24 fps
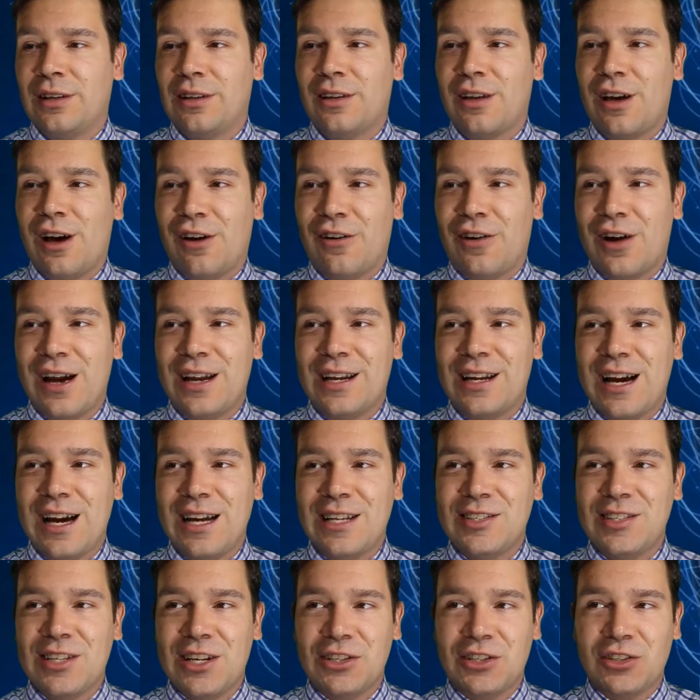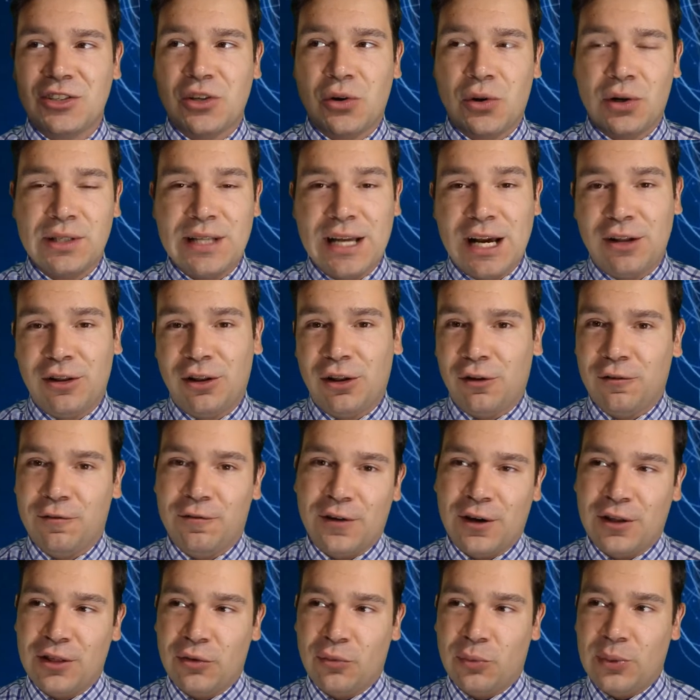Alright guys, and just going down a little
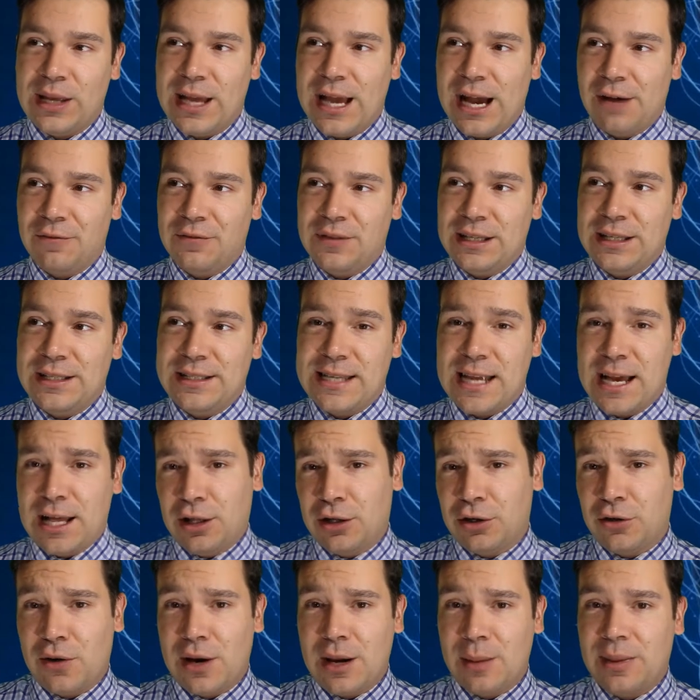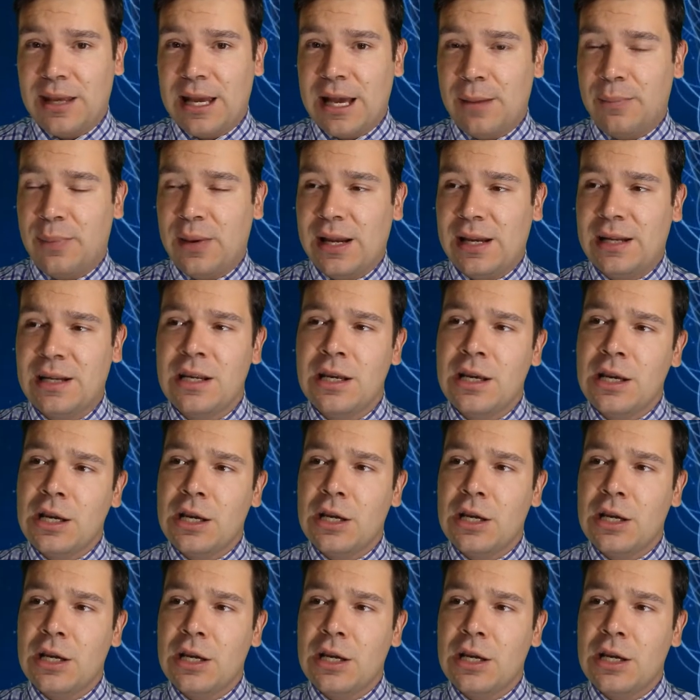further, we have the Telegram campaign.